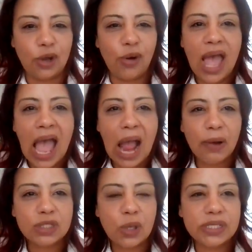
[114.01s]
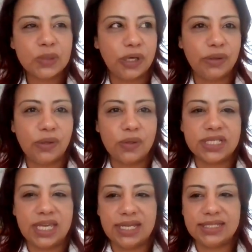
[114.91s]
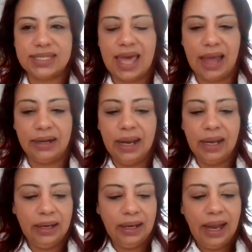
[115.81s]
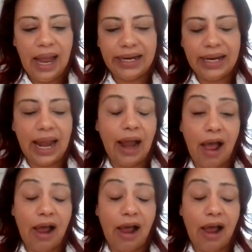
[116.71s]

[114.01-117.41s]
So I was always one of those kids that I